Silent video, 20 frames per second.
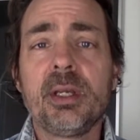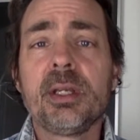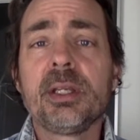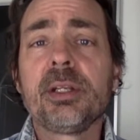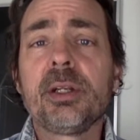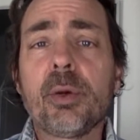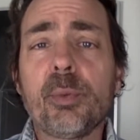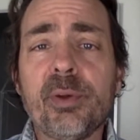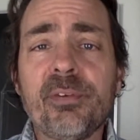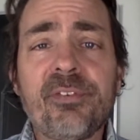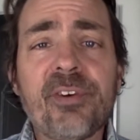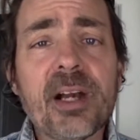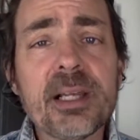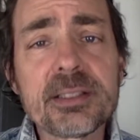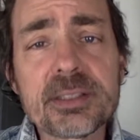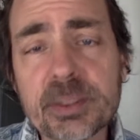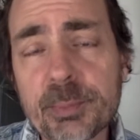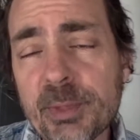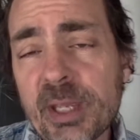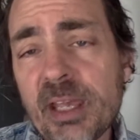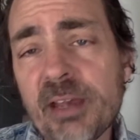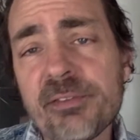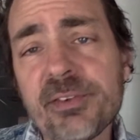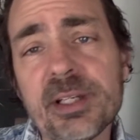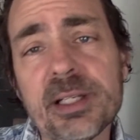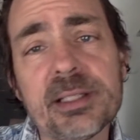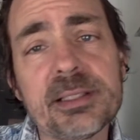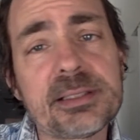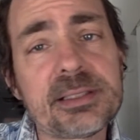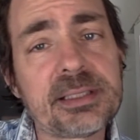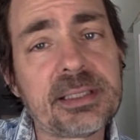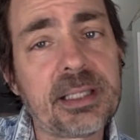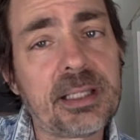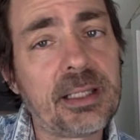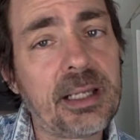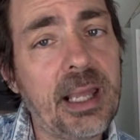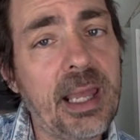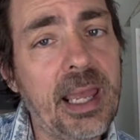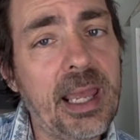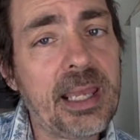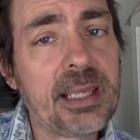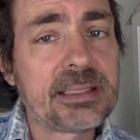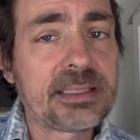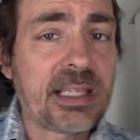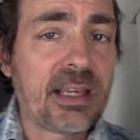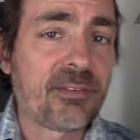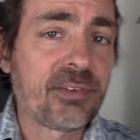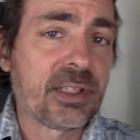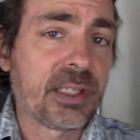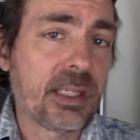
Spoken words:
We find some evidence that A is having